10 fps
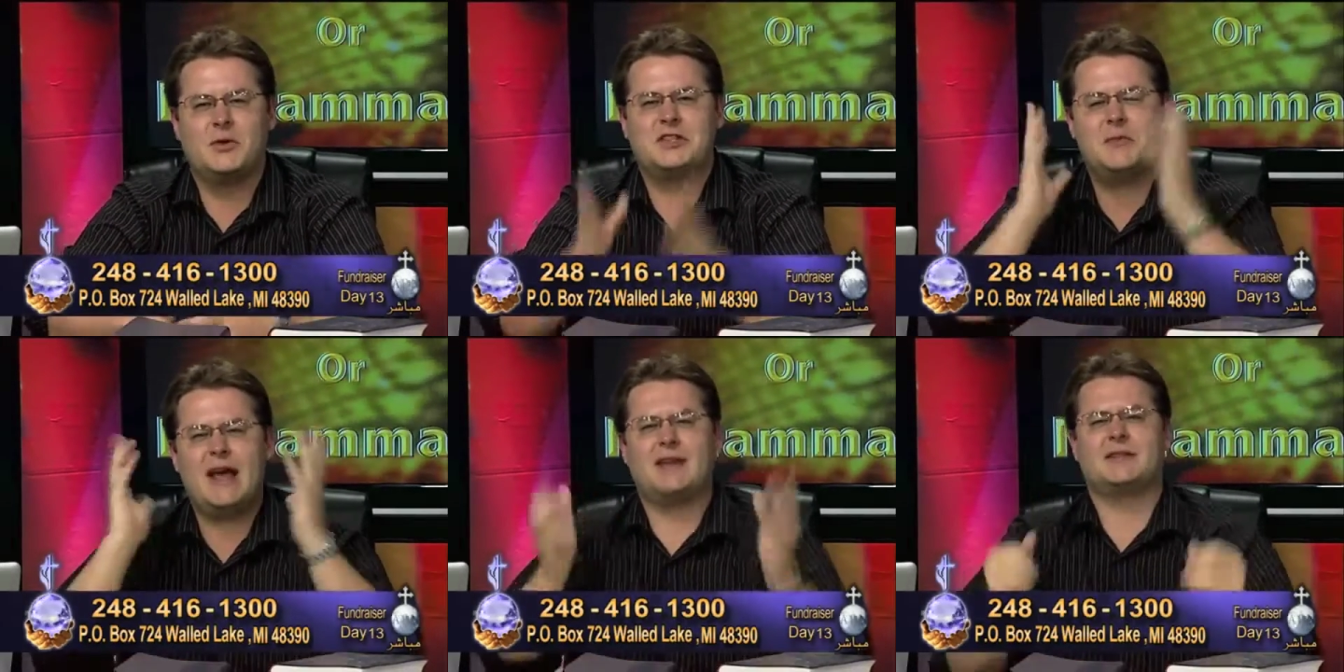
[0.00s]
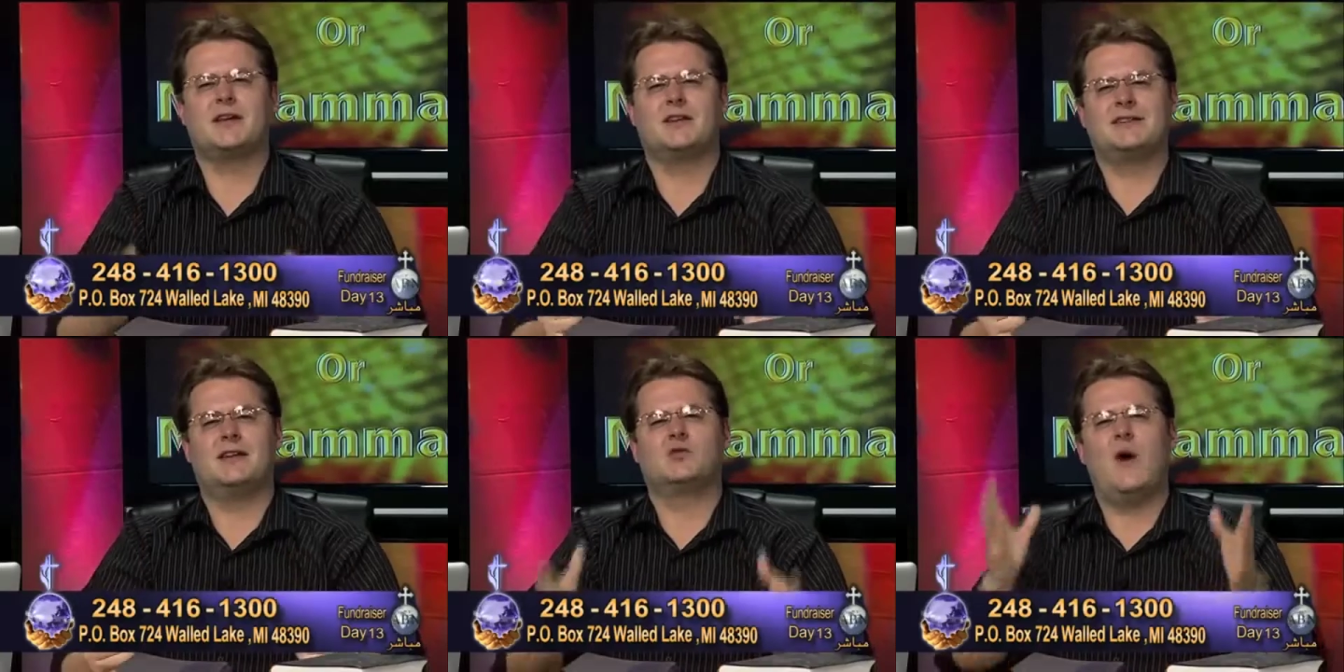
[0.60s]
We should be asking
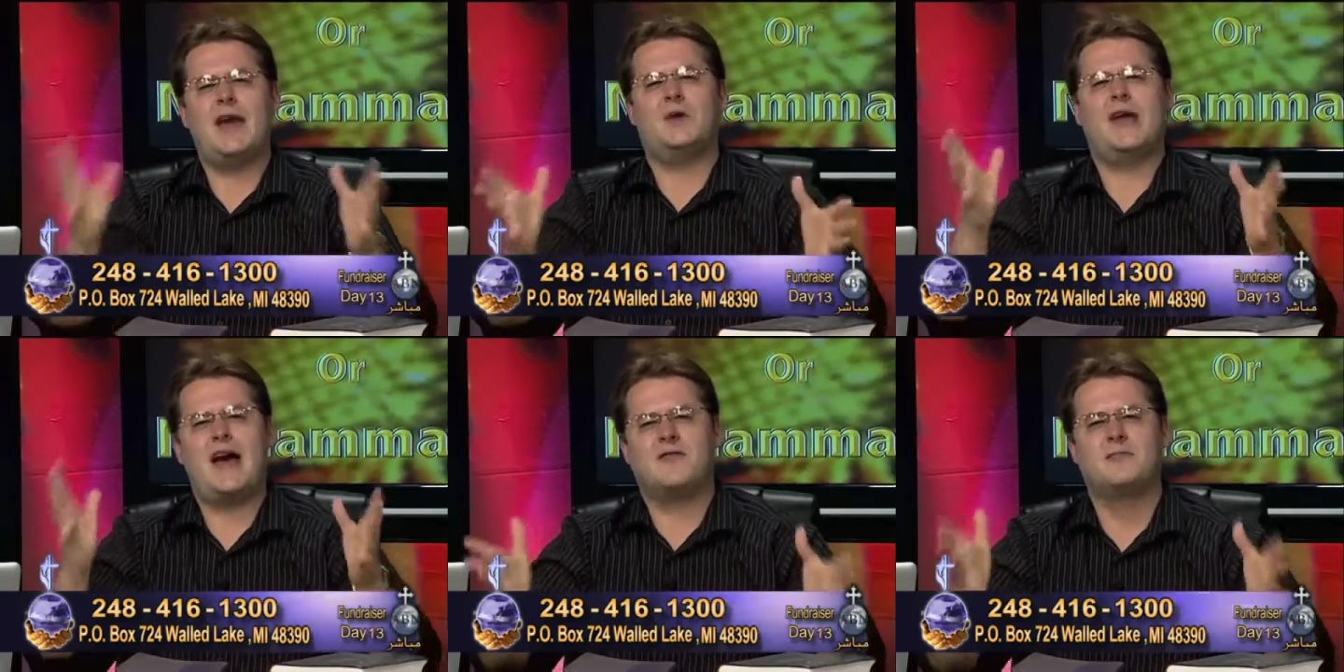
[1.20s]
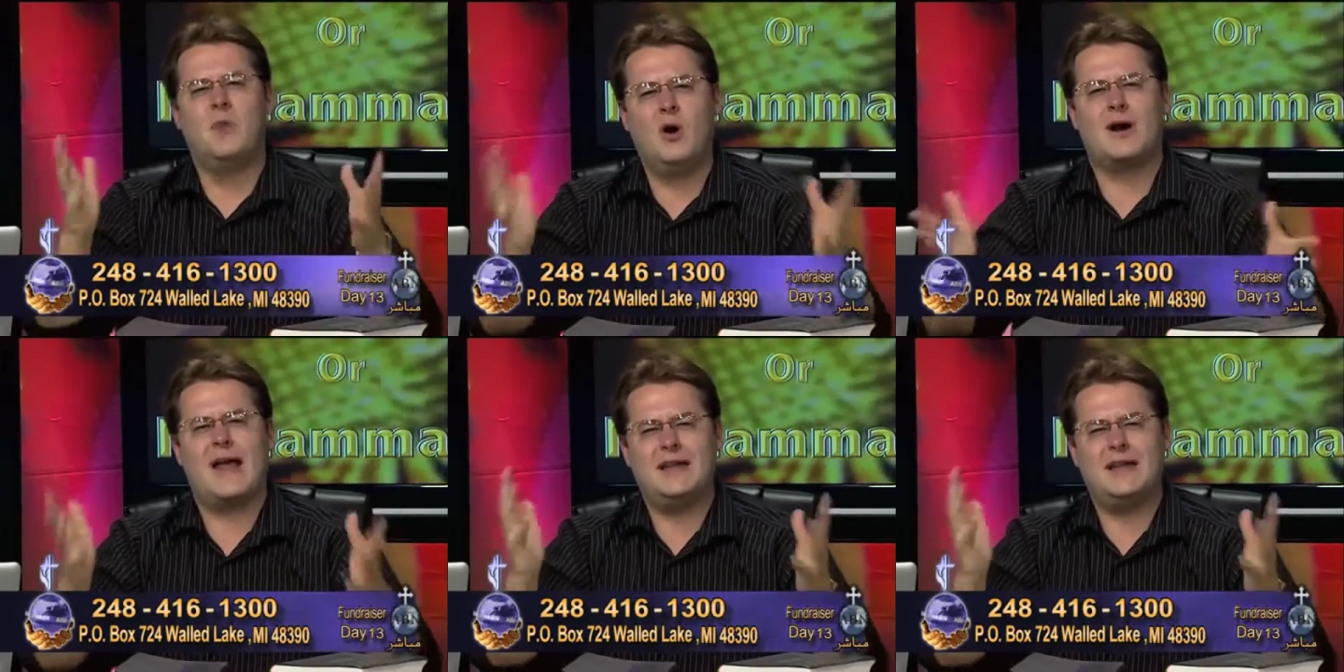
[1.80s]
ourselves, why do we have more